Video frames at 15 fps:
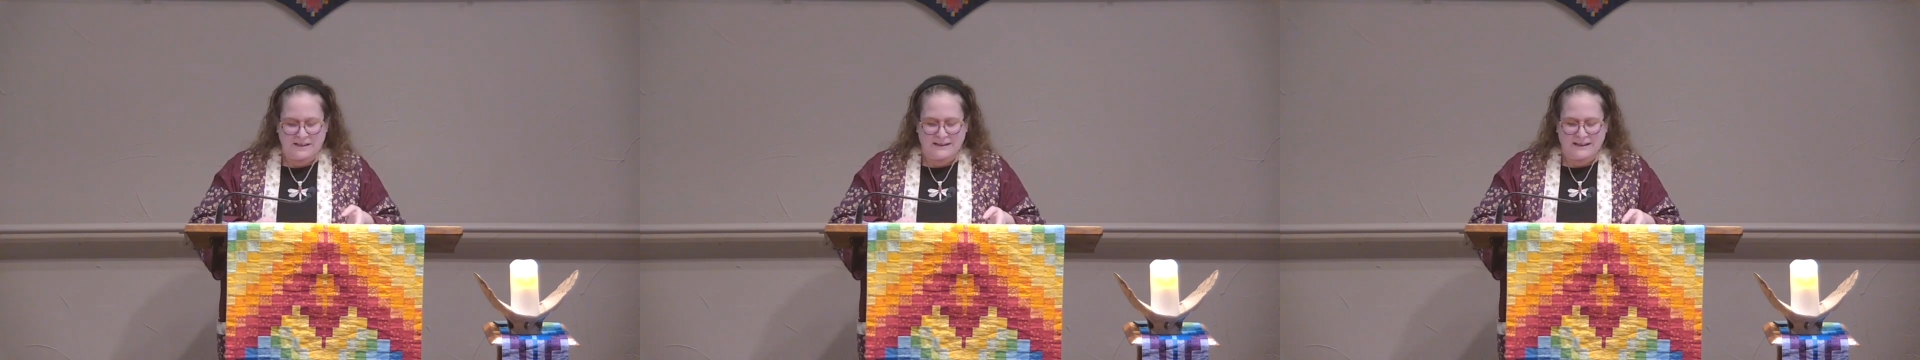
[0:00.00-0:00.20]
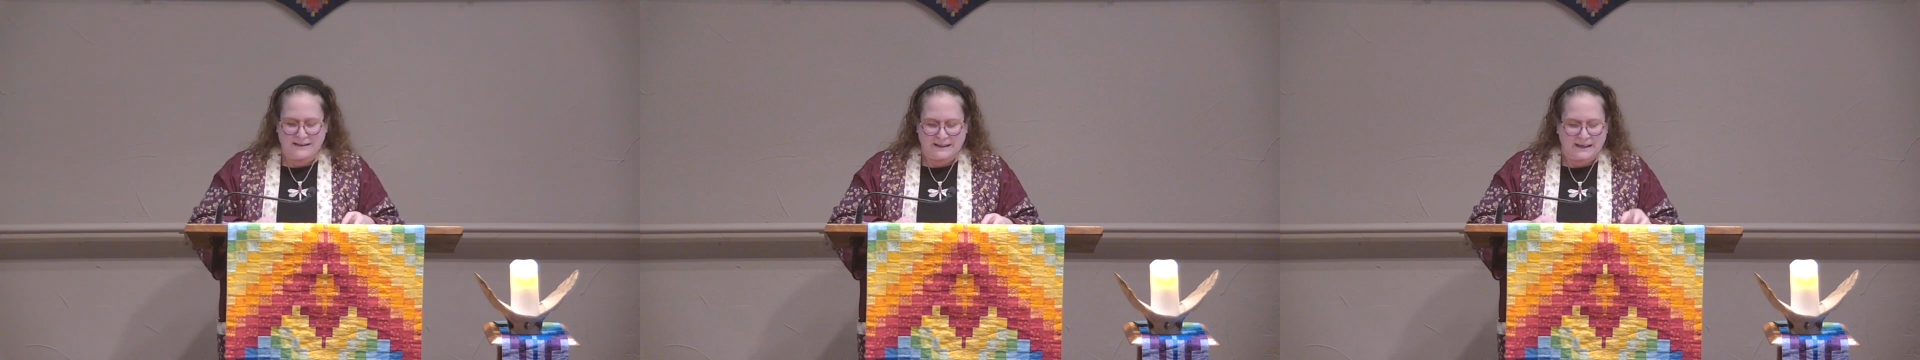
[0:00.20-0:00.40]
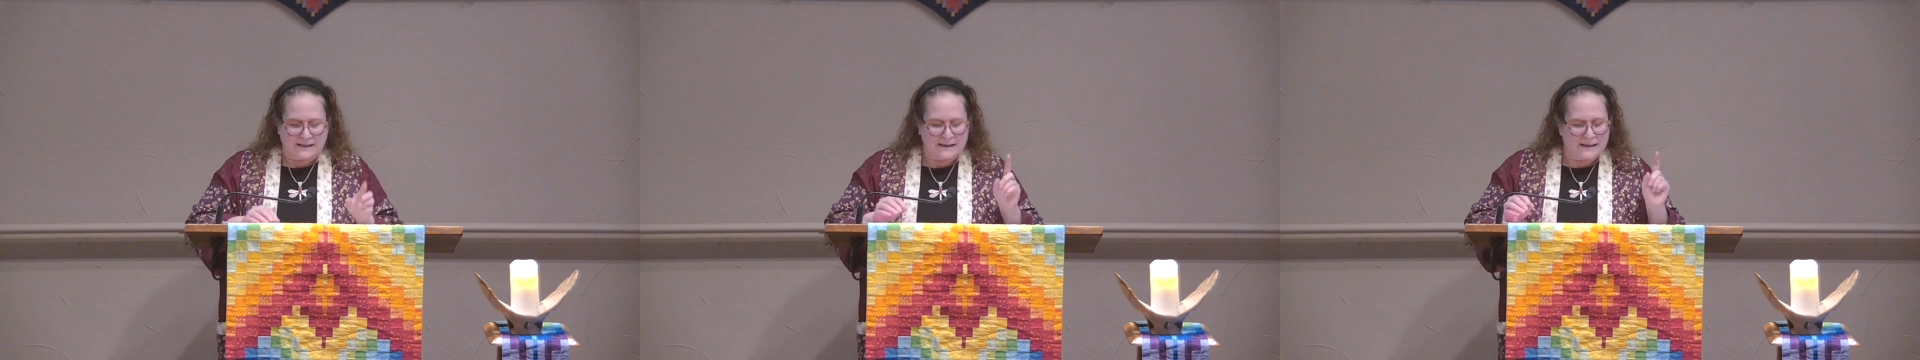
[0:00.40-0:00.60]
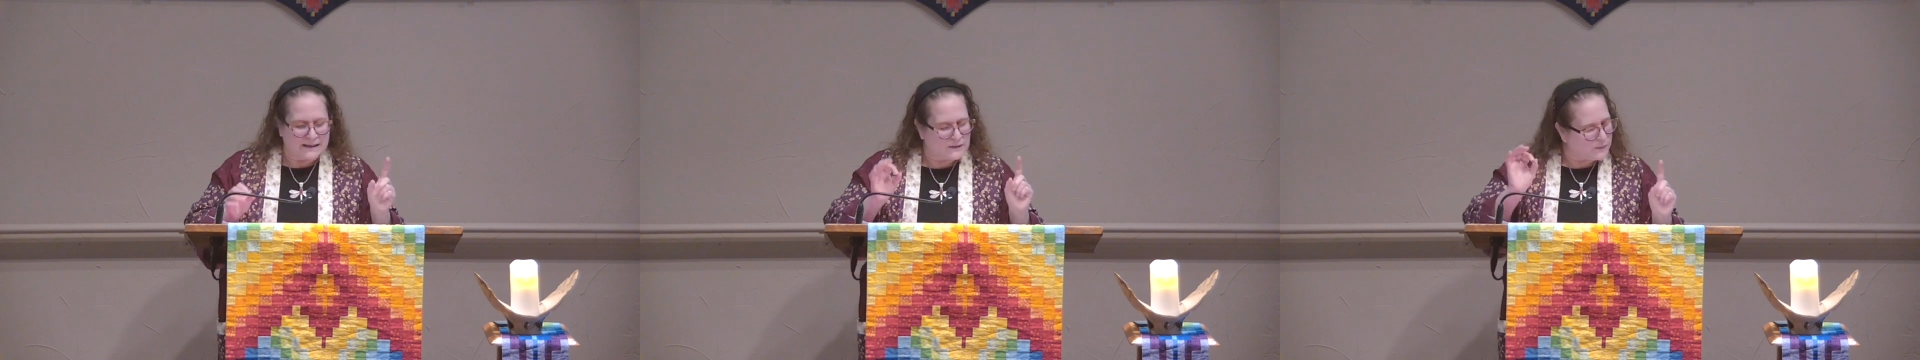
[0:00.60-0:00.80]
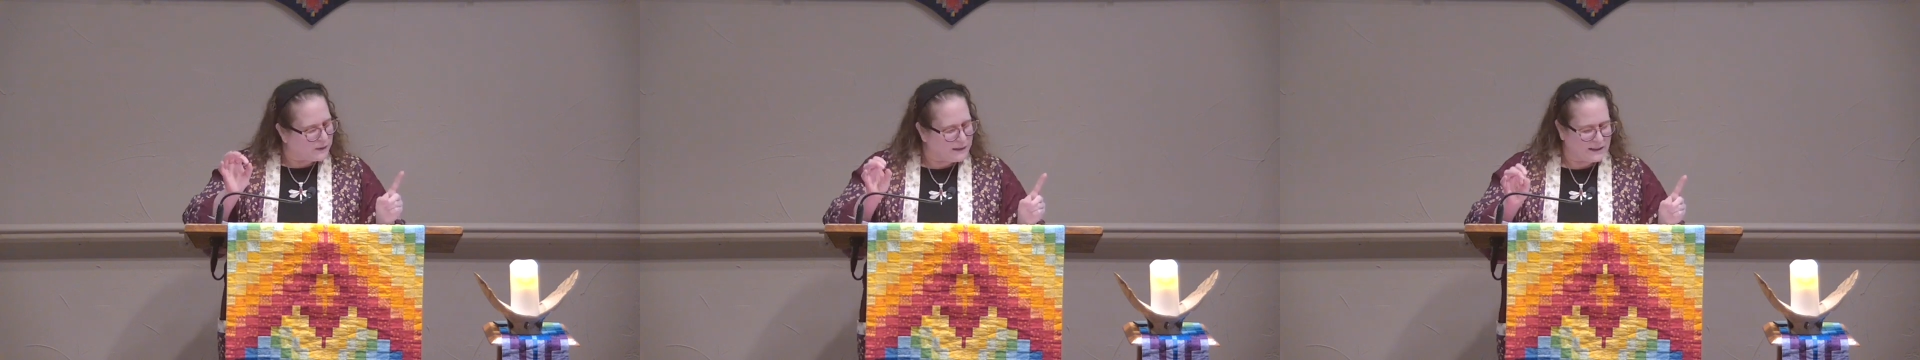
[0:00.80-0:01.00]
she says that I
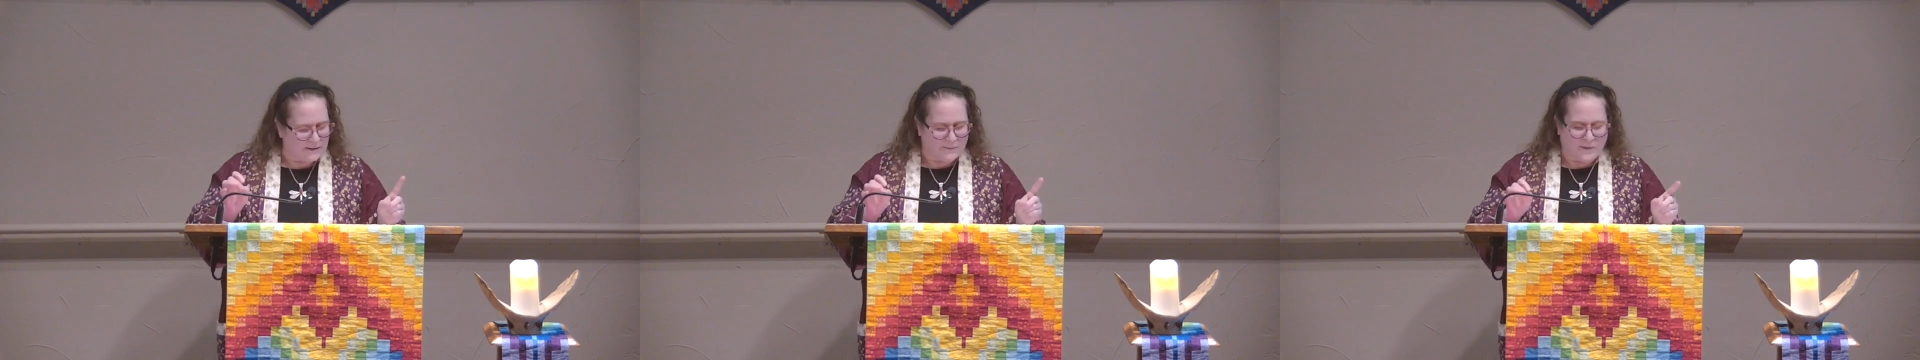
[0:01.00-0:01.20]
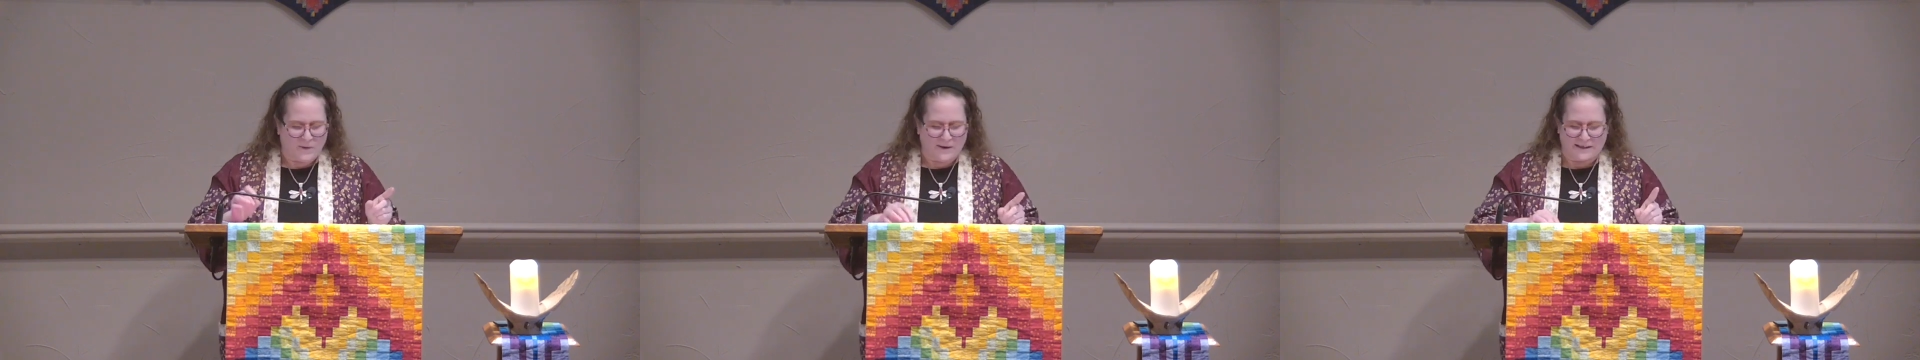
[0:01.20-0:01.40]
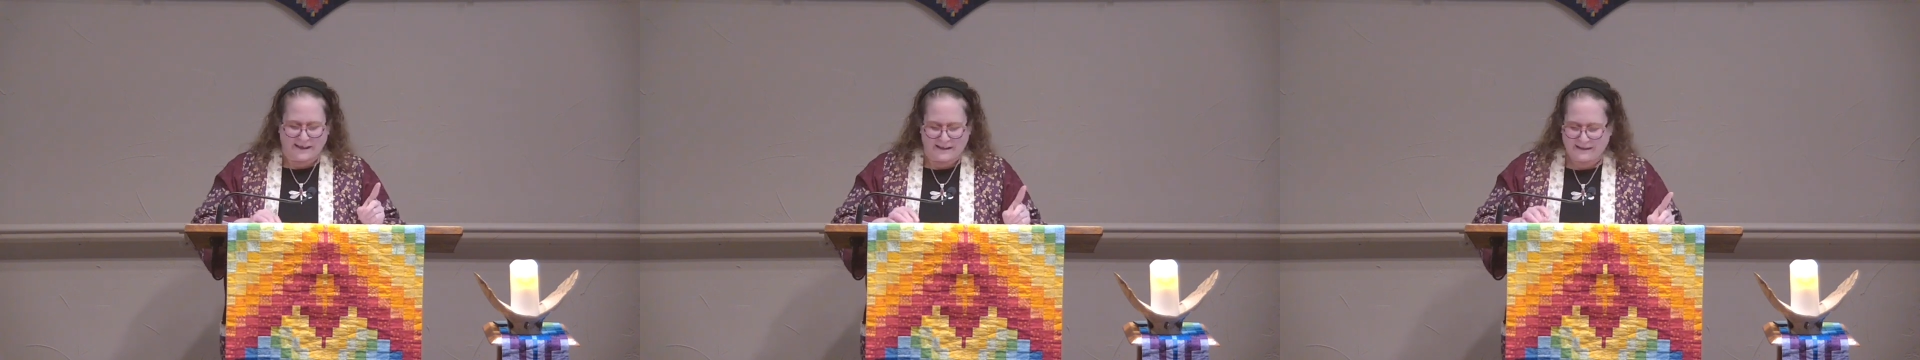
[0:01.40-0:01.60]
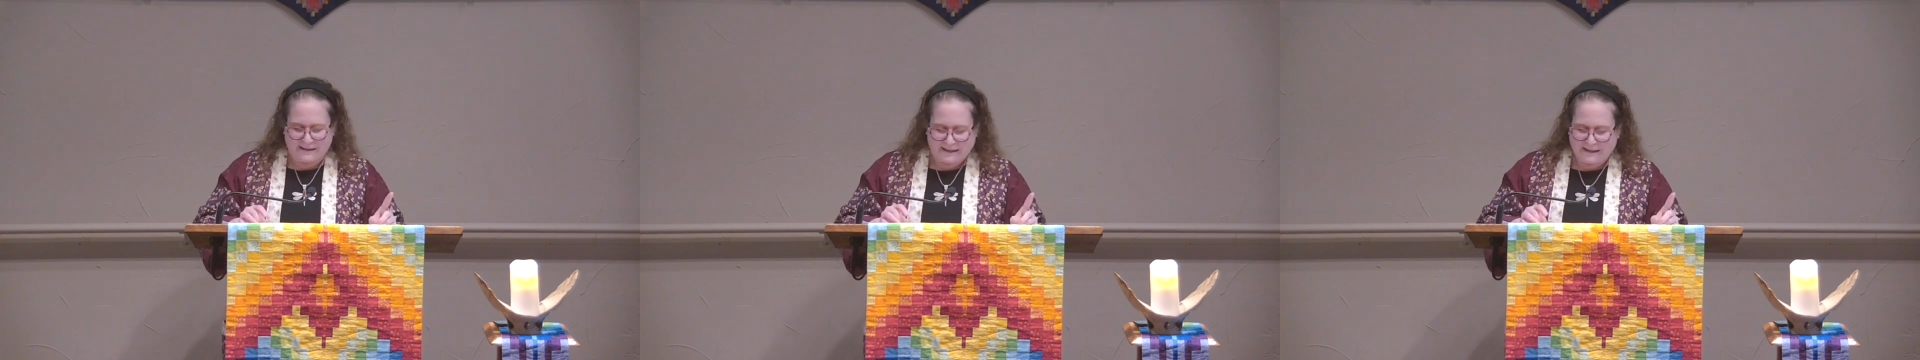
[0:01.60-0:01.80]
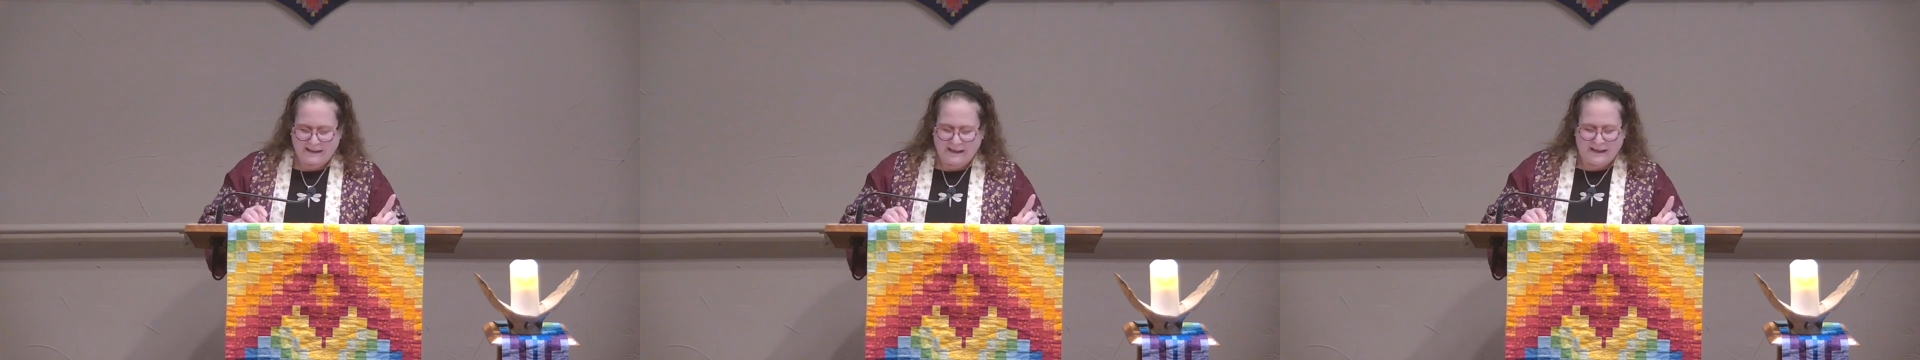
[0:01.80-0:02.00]
think is really
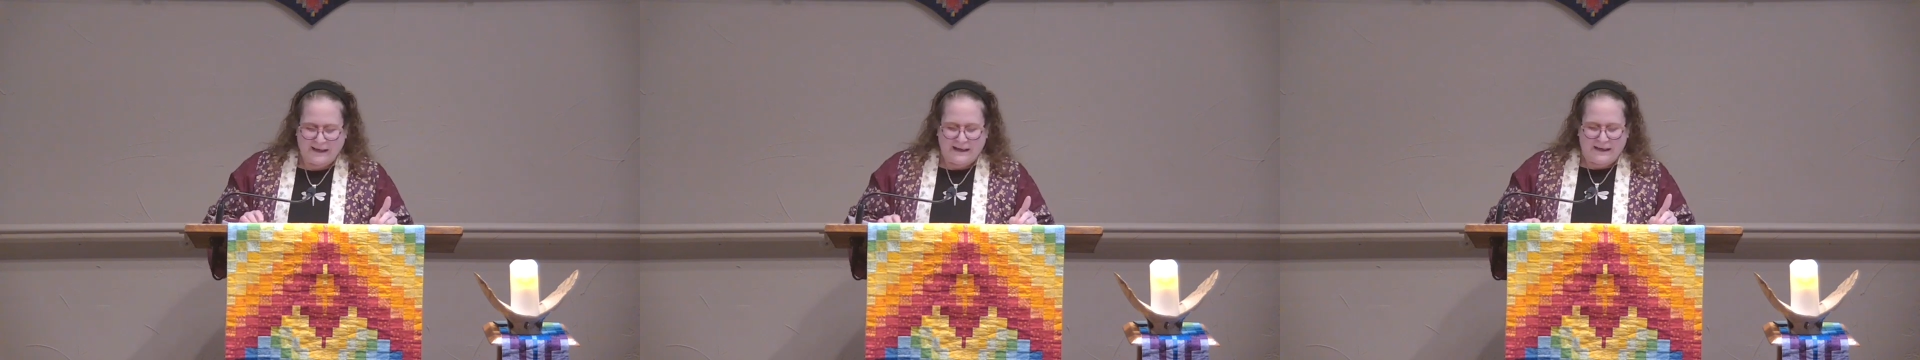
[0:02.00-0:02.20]
important